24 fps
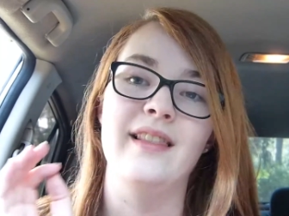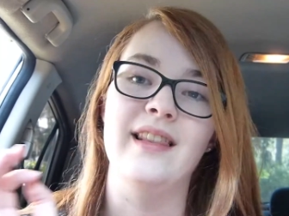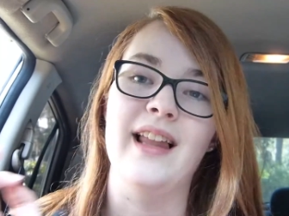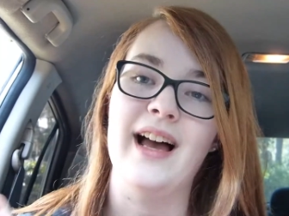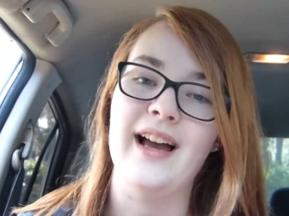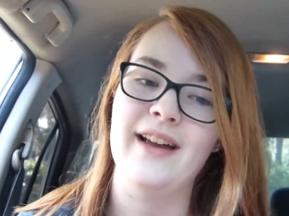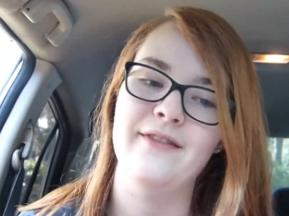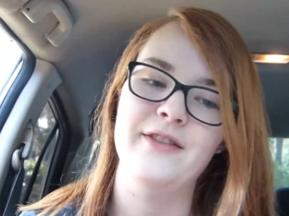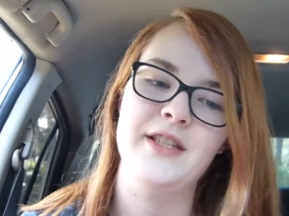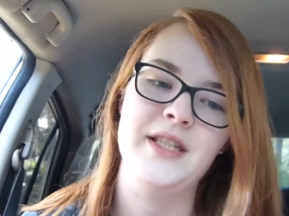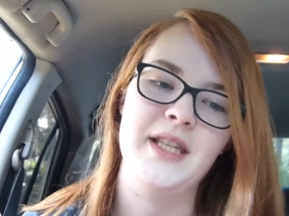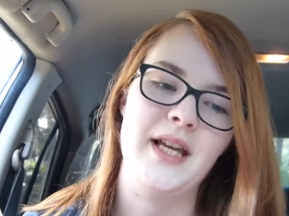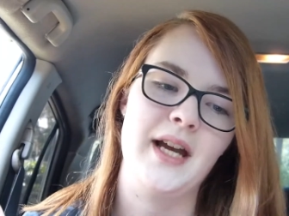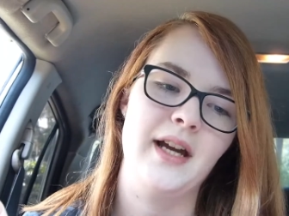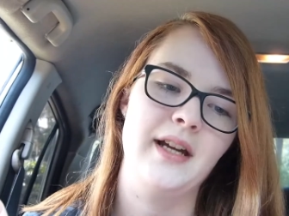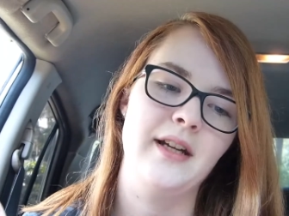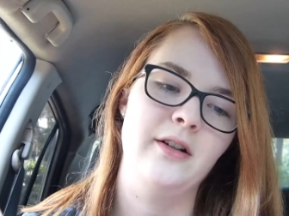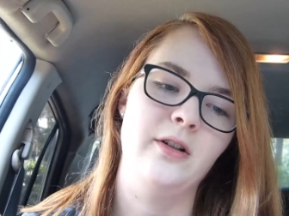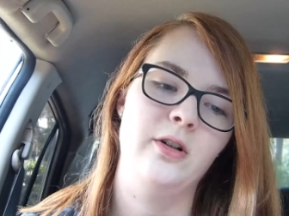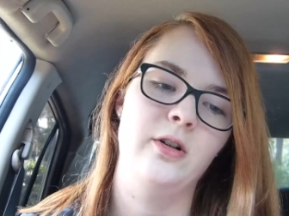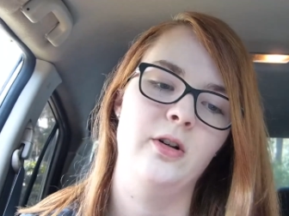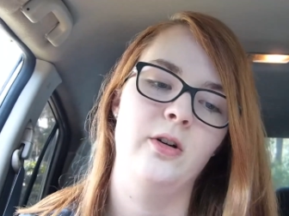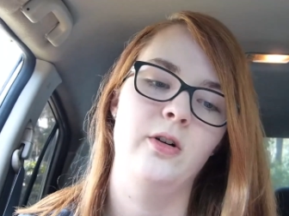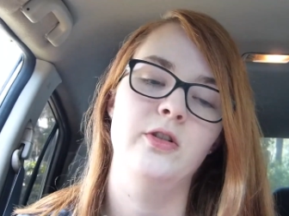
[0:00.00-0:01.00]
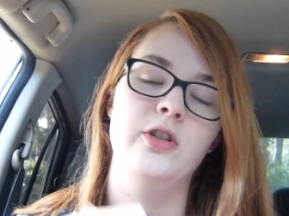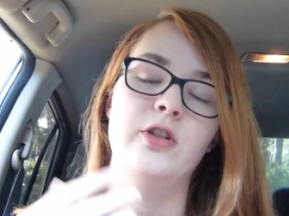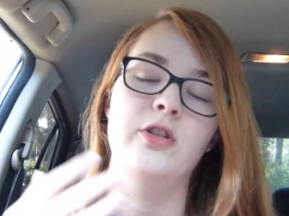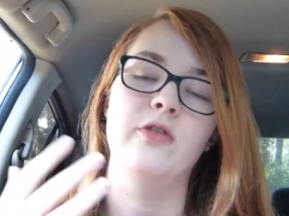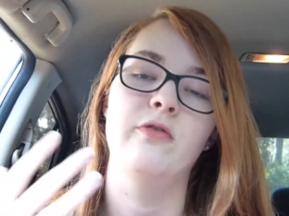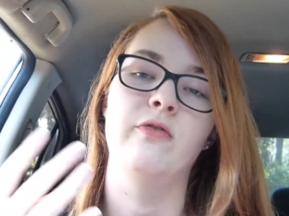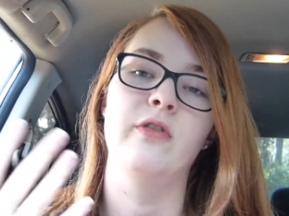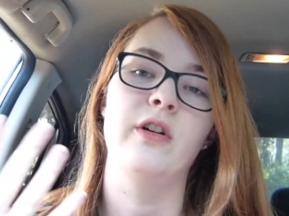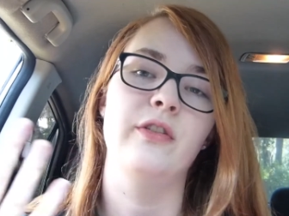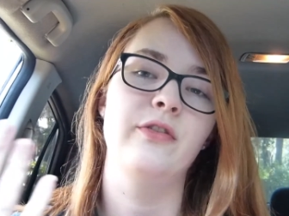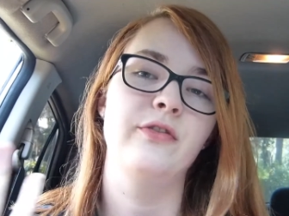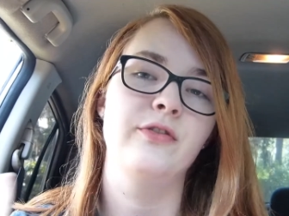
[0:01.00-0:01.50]
life cycle
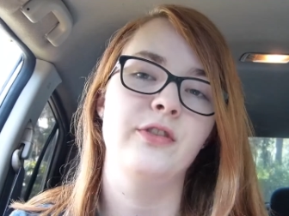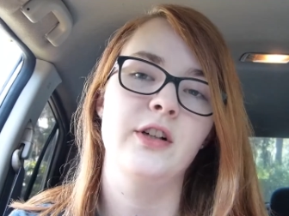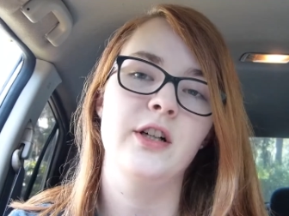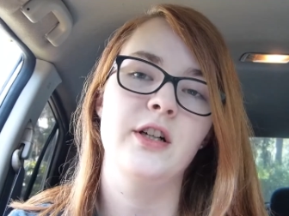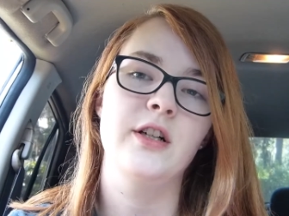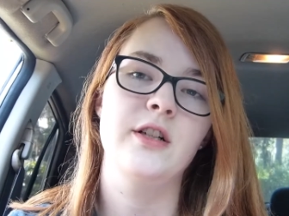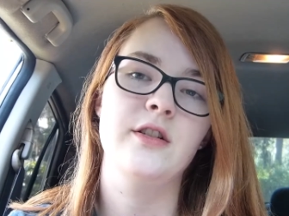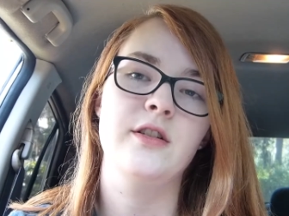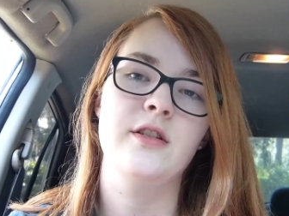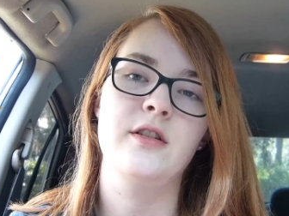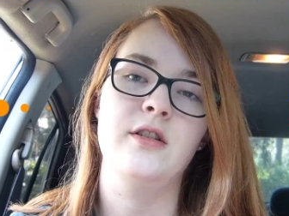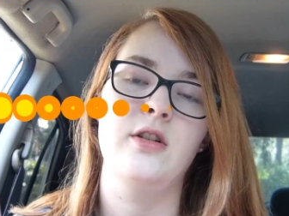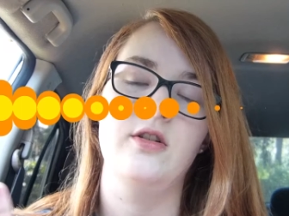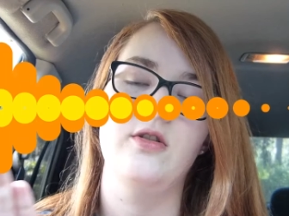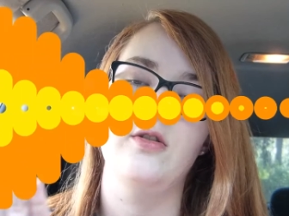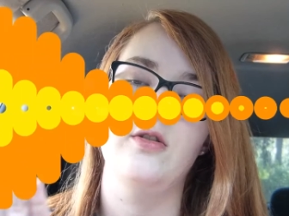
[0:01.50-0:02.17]
refers to